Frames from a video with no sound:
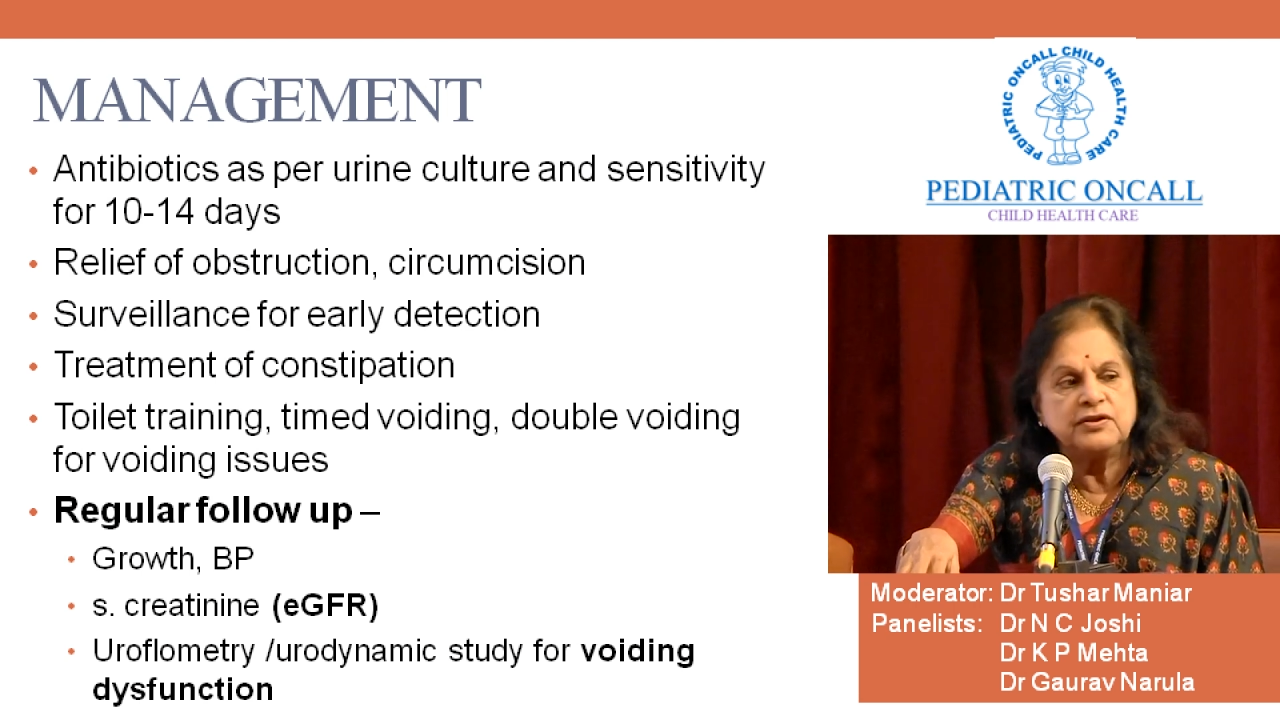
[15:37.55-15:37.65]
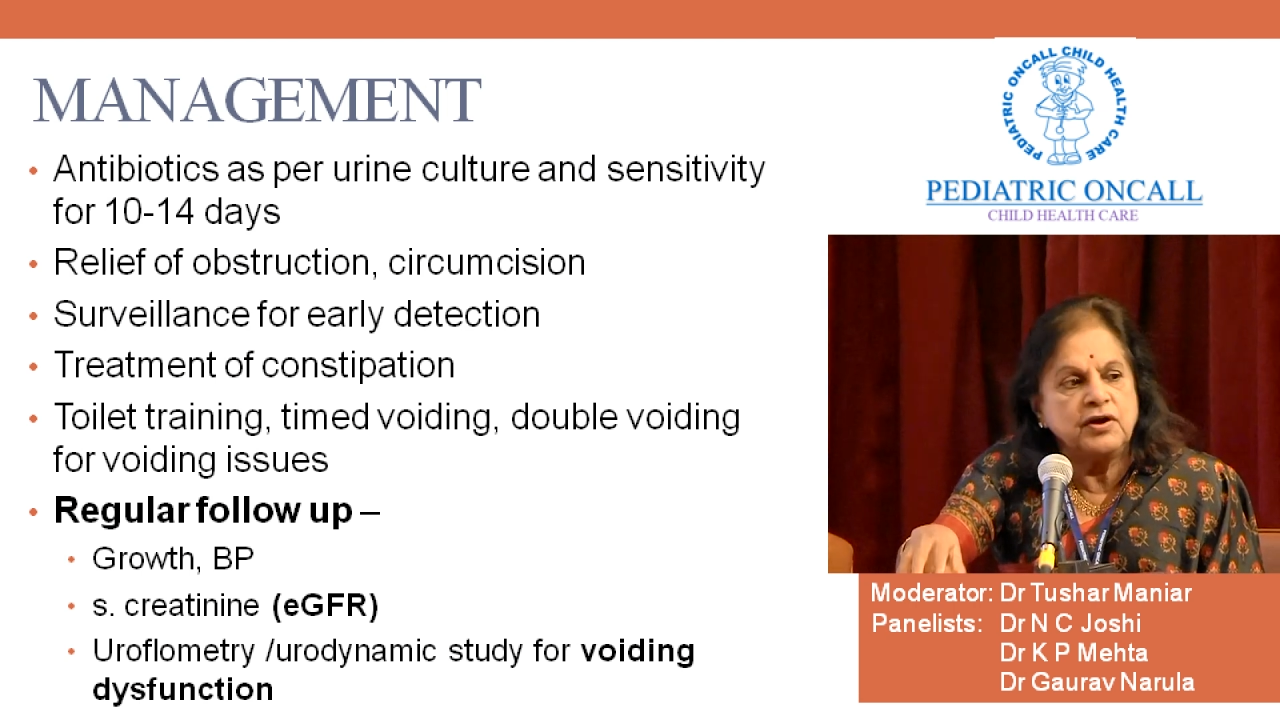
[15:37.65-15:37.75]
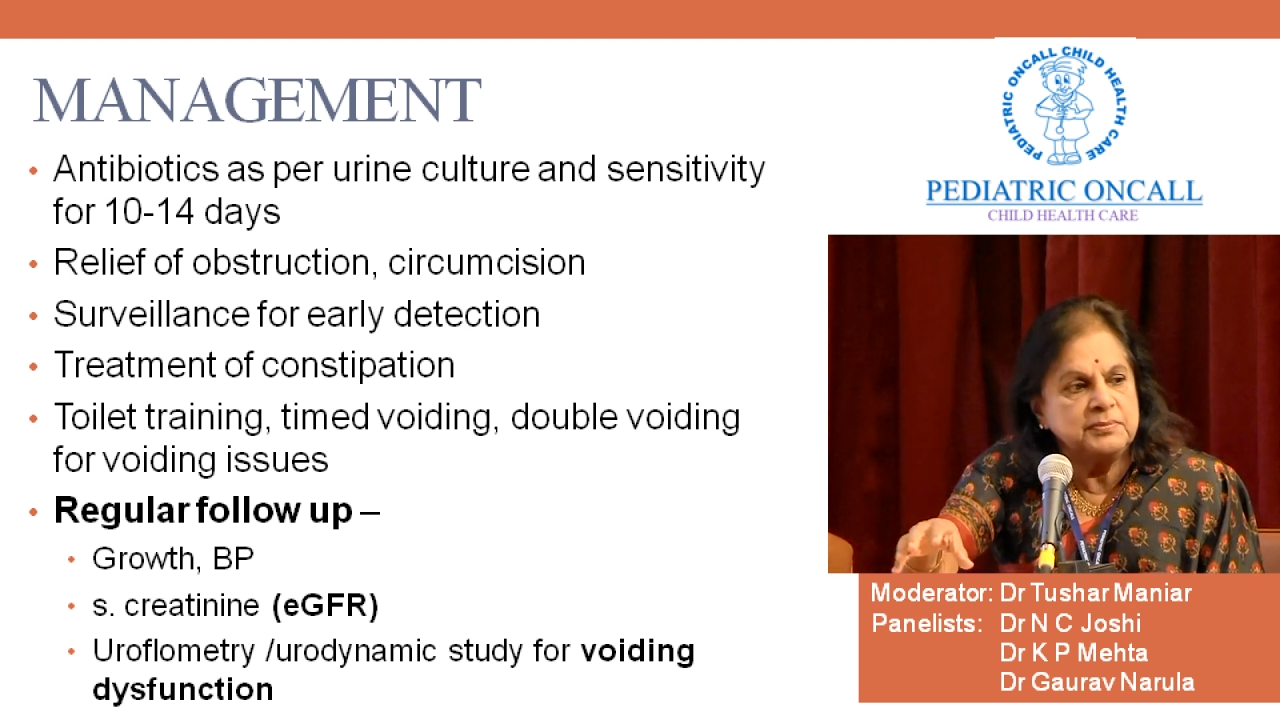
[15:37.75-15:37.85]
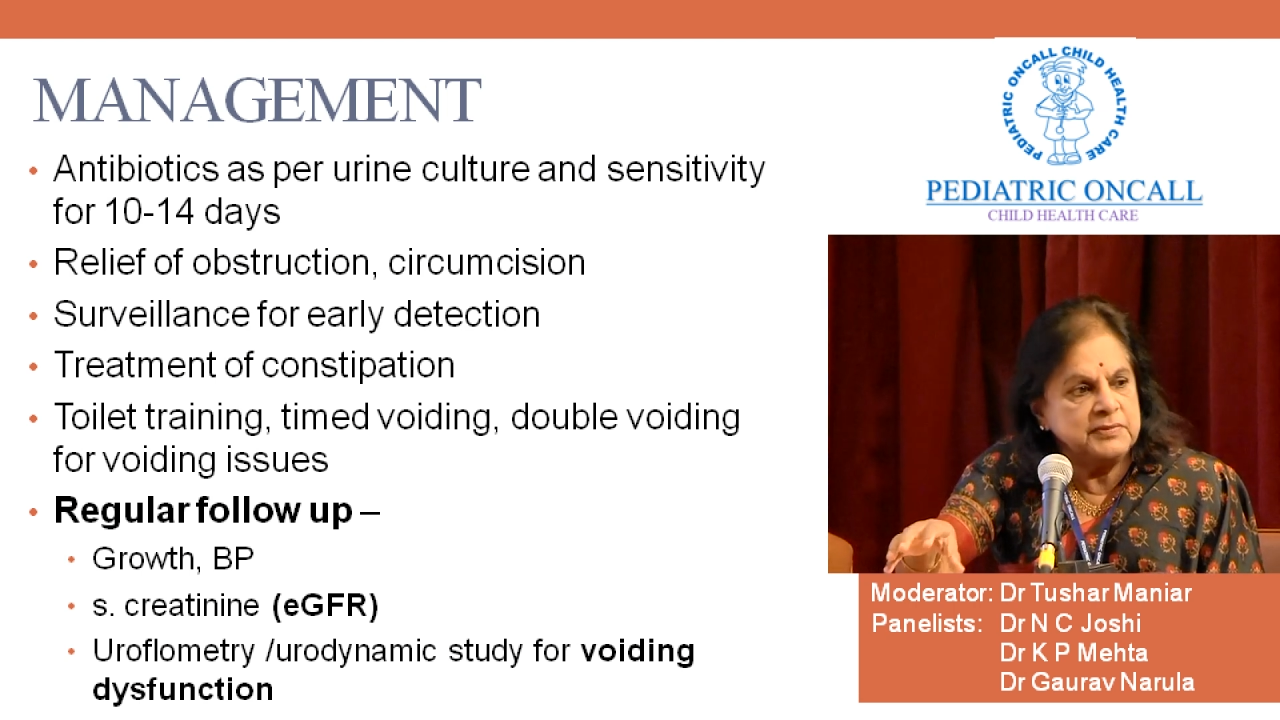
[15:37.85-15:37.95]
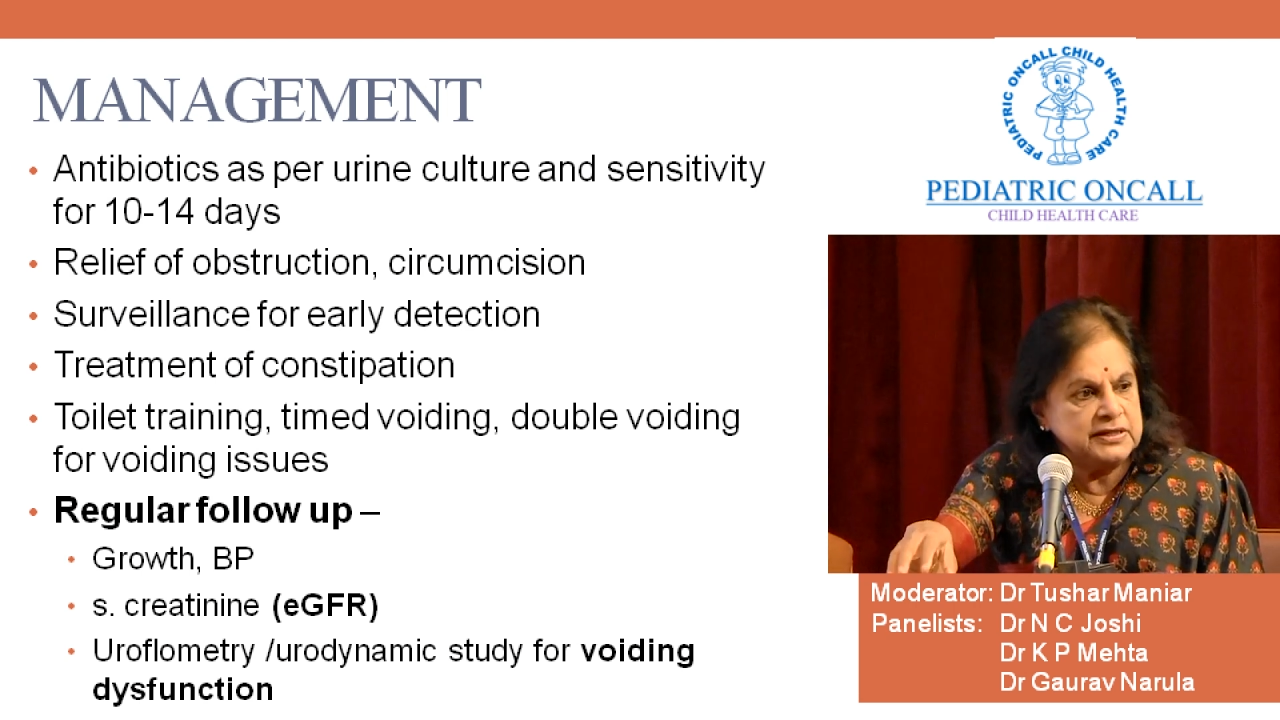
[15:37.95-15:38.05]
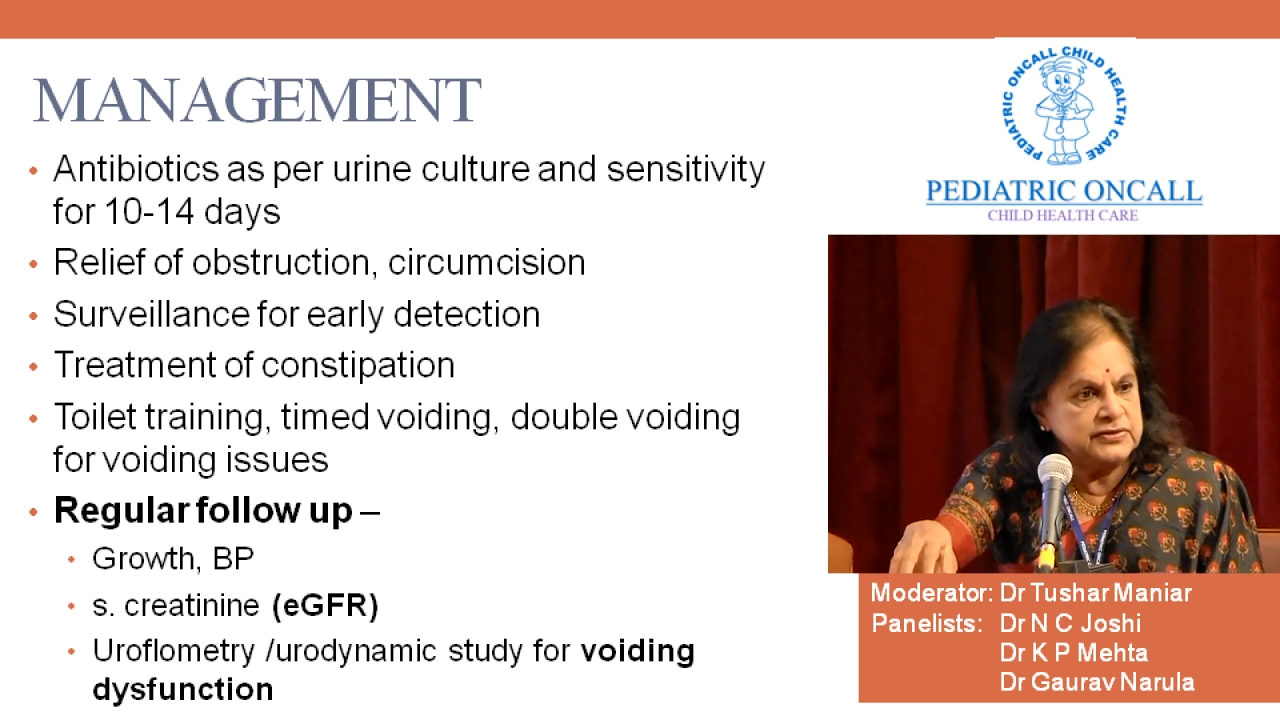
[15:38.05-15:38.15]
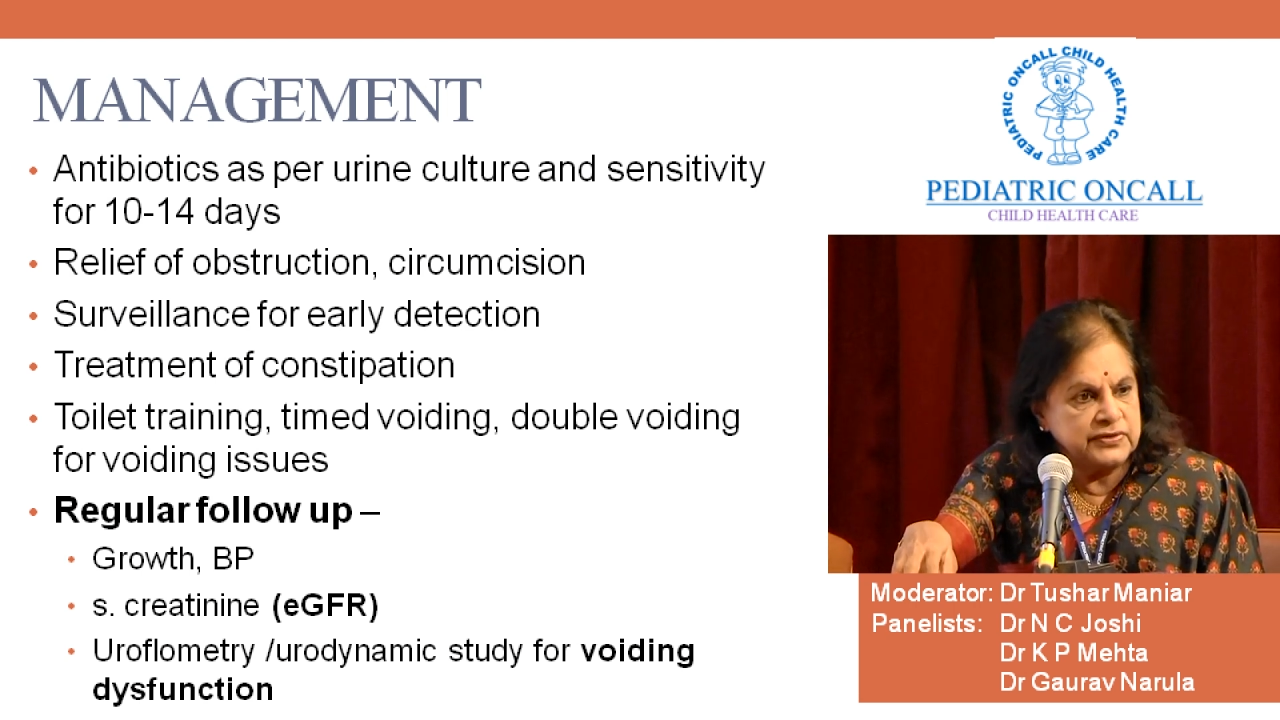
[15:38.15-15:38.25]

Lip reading: not many